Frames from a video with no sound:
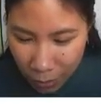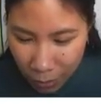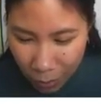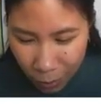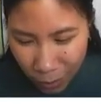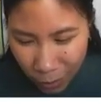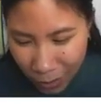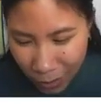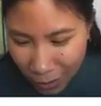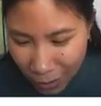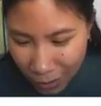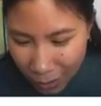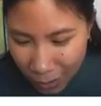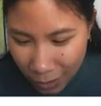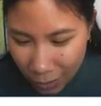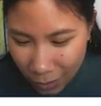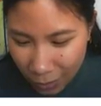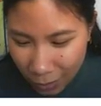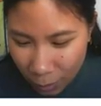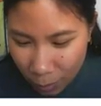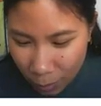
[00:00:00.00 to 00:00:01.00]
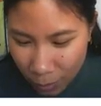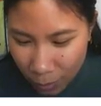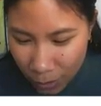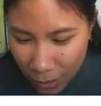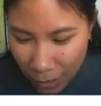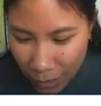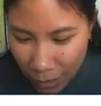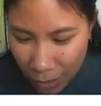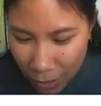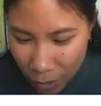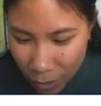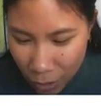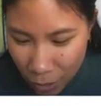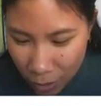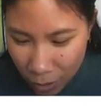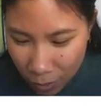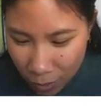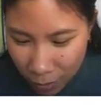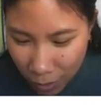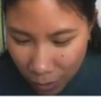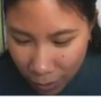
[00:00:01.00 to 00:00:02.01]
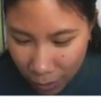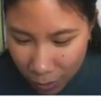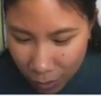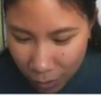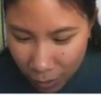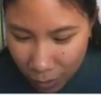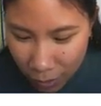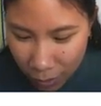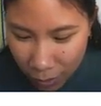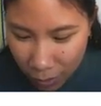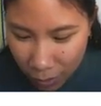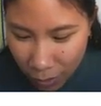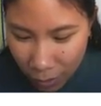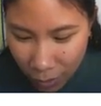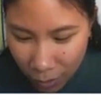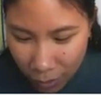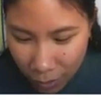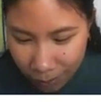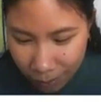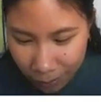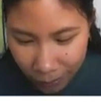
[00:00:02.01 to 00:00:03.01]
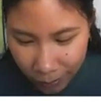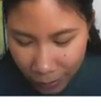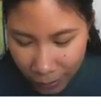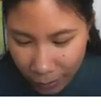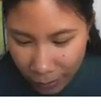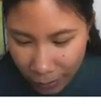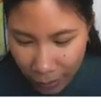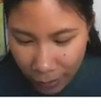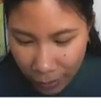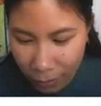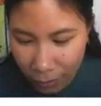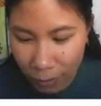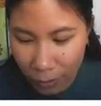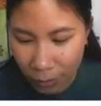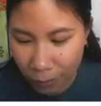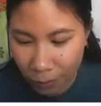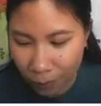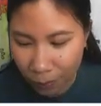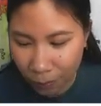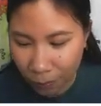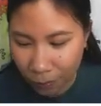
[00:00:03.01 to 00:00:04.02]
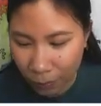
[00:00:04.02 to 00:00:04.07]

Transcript: where let's pretend g of x is I don't know,